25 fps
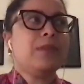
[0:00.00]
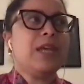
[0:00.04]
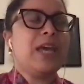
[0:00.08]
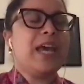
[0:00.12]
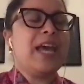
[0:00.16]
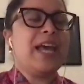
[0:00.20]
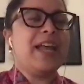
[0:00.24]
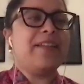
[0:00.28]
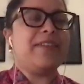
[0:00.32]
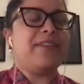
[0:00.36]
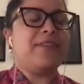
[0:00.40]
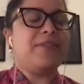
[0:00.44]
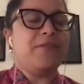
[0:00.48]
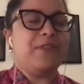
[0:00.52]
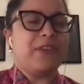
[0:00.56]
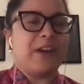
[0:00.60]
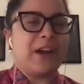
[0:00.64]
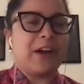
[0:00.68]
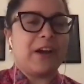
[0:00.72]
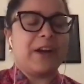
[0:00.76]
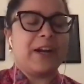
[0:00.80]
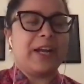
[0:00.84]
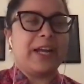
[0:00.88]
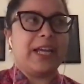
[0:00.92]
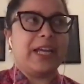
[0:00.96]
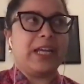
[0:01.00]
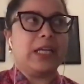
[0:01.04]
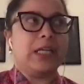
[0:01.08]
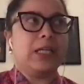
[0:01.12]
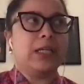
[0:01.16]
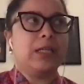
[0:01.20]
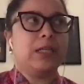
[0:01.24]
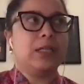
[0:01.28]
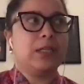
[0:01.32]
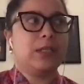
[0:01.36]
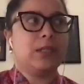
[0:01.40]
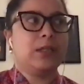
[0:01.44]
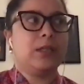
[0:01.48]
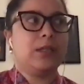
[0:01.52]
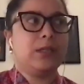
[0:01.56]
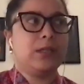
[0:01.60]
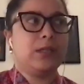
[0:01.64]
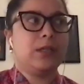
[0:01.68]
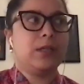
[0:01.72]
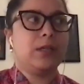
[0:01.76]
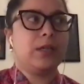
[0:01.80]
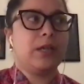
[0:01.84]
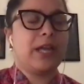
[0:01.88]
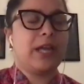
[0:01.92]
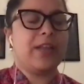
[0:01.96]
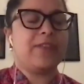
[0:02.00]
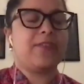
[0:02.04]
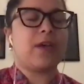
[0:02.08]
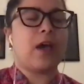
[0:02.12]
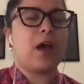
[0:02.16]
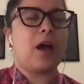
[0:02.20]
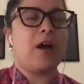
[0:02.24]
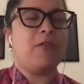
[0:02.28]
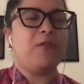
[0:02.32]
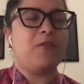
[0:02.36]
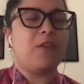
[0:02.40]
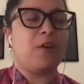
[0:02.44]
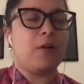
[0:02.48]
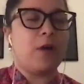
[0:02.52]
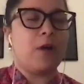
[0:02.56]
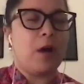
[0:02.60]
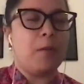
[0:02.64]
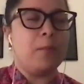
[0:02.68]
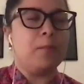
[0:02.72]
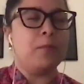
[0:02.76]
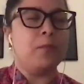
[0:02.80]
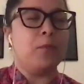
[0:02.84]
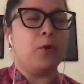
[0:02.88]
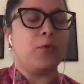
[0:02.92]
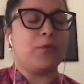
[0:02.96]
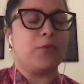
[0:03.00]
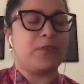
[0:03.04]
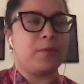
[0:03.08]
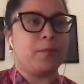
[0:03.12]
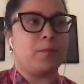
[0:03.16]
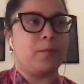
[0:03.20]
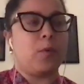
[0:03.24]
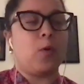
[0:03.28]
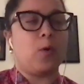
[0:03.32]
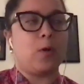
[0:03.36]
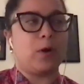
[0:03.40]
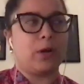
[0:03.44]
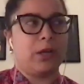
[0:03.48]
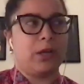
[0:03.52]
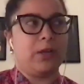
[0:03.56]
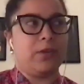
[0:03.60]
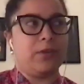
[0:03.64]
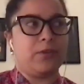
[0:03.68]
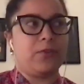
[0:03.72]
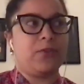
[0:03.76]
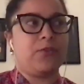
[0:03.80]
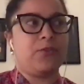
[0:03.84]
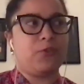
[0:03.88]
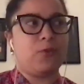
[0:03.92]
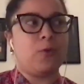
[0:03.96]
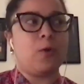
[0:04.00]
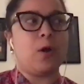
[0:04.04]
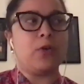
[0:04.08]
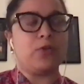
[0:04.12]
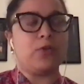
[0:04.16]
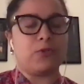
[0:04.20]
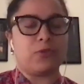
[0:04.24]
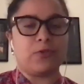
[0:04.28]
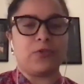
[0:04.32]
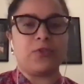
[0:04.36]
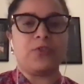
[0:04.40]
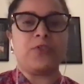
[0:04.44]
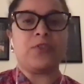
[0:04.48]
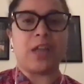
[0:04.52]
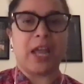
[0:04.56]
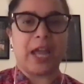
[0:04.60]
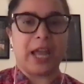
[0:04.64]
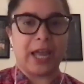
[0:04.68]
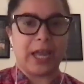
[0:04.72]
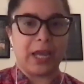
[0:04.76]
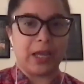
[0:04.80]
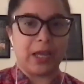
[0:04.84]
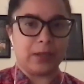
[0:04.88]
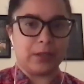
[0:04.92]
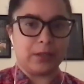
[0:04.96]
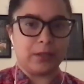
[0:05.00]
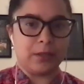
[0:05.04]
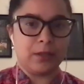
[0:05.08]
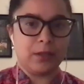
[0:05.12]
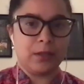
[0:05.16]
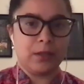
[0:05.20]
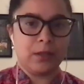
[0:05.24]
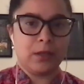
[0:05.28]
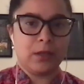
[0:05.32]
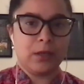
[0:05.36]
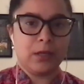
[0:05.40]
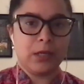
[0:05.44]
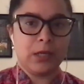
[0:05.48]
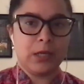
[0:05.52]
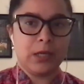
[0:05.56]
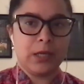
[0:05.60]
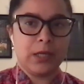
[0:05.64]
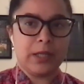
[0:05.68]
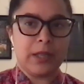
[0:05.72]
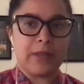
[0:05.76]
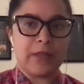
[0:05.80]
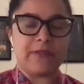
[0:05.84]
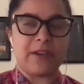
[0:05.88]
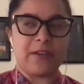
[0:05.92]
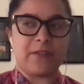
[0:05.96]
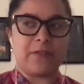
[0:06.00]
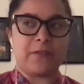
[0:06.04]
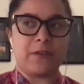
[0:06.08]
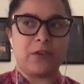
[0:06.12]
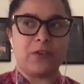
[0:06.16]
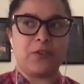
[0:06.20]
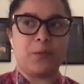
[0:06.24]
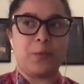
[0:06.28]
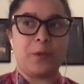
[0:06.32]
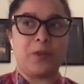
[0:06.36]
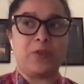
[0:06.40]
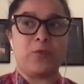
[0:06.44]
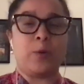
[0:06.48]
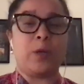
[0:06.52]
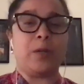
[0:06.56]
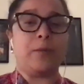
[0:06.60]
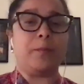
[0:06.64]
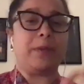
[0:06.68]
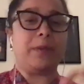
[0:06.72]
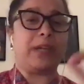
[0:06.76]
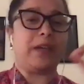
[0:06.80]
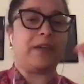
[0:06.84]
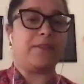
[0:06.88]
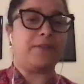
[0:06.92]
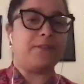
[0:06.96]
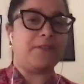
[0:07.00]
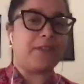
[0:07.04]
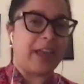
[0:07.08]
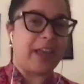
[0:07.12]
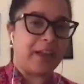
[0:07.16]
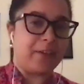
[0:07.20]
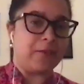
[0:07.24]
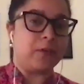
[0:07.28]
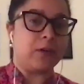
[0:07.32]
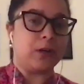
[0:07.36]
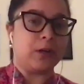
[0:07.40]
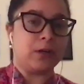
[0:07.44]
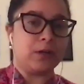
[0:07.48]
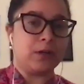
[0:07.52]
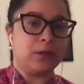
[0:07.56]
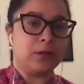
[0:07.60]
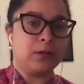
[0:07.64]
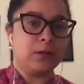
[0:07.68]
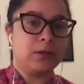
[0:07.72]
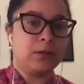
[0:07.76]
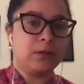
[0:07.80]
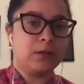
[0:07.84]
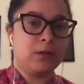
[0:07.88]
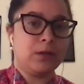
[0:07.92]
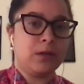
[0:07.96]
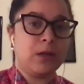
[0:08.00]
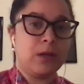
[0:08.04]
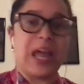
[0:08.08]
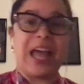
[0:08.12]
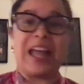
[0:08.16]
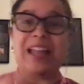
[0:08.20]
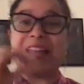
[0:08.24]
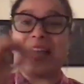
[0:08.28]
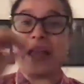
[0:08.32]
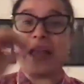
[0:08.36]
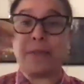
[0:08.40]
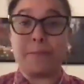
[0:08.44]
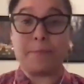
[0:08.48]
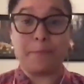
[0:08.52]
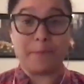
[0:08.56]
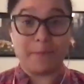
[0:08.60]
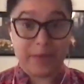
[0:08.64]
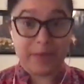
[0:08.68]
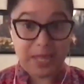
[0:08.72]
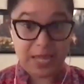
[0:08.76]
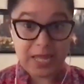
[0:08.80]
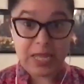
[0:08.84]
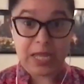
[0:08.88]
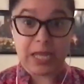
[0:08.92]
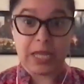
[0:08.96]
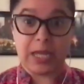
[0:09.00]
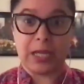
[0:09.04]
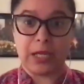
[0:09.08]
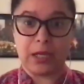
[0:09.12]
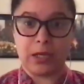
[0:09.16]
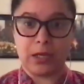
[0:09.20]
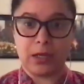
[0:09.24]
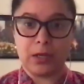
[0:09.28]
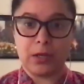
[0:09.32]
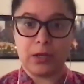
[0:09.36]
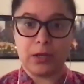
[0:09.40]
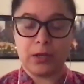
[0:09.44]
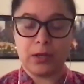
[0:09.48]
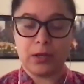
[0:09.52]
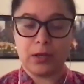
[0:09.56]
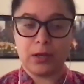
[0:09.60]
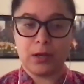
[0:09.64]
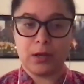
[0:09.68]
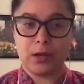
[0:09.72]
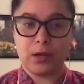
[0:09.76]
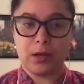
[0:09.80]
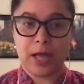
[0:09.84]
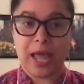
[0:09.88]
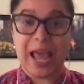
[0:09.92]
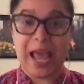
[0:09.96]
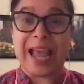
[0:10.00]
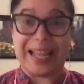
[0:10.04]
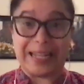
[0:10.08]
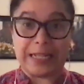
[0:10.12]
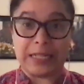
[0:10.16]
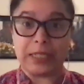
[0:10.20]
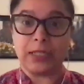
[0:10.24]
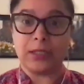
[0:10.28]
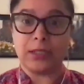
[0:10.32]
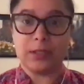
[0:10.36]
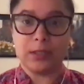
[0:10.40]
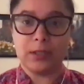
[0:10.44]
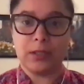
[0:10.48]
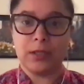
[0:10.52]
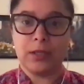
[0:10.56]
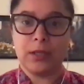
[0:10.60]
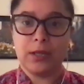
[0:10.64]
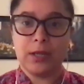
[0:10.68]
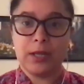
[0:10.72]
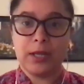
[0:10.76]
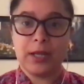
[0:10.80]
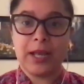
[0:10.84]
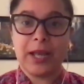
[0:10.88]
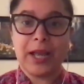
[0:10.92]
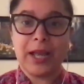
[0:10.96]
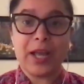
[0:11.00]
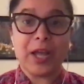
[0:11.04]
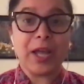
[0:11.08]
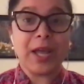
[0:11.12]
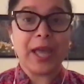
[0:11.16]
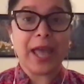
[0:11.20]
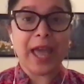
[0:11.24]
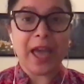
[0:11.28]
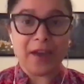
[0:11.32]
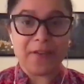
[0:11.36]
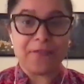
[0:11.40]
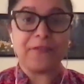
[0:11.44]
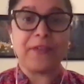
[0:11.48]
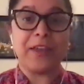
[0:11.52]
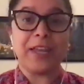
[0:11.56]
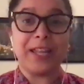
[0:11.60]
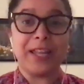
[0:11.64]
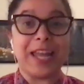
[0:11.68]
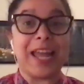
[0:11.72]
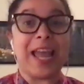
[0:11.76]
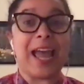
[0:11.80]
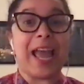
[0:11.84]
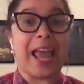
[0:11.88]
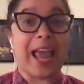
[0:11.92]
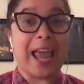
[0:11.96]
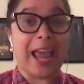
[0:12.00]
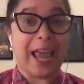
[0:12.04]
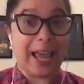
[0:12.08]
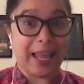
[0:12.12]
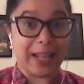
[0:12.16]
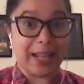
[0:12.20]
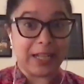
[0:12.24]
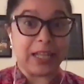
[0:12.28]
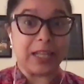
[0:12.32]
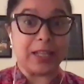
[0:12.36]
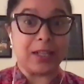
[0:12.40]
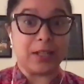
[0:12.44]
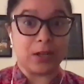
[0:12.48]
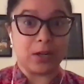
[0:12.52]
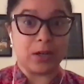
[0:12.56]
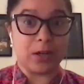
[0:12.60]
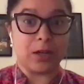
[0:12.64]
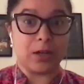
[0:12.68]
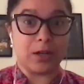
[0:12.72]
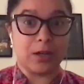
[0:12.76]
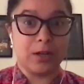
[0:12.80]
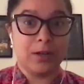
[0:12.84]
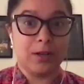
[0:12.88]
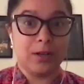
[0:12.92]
it's of utmost importance to understand the difference between being favored and then being hated. Athena hated her.